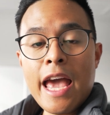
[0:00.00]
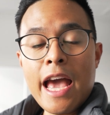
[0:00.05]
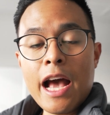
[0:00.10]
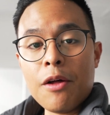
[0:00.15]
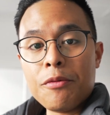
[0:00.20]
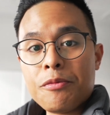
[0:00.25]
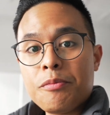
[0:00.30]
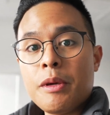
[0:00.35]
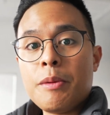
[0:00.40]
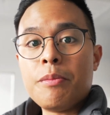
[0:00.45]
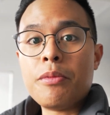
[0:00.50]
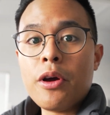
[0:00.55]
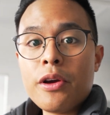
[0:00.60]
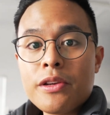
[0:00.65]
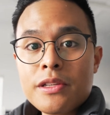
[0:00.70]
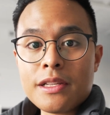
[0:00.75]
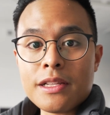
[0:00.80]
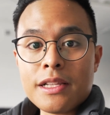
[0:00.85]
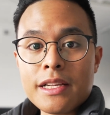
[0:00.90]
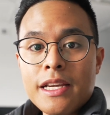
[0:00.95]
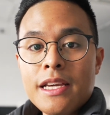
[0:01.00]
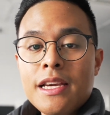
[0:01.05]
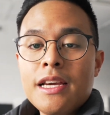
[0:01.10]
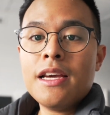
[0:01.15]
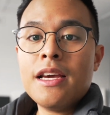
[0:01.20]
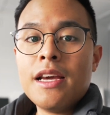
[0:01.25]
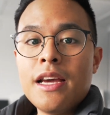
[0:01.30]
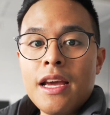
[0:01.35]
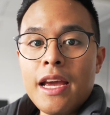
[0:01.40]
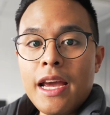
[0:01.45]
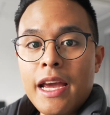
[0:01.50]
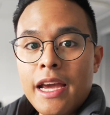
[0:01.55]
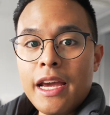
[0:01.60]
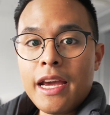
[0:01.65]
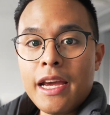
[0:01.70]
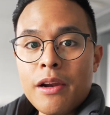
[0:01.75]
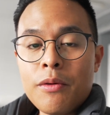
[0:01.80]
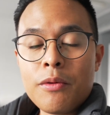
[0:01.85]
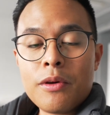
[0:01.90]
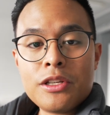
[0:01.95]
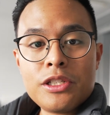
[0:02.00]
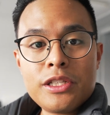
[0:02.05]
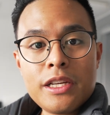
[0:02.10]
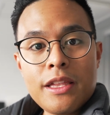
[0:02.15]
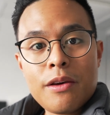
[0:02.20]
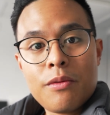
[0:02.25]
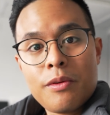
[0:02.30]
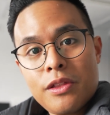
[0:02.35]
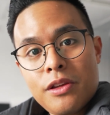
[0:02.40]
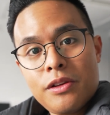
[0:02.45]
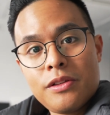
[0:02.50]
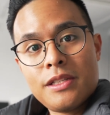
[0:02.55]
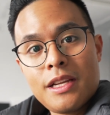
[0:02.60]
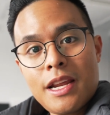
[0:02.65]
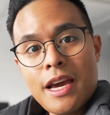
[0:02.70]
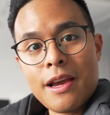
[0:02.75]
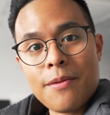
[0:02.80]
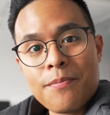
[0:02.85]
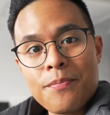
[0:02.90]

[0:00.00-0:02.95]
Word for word: helped me personally, and I want to share that with you today.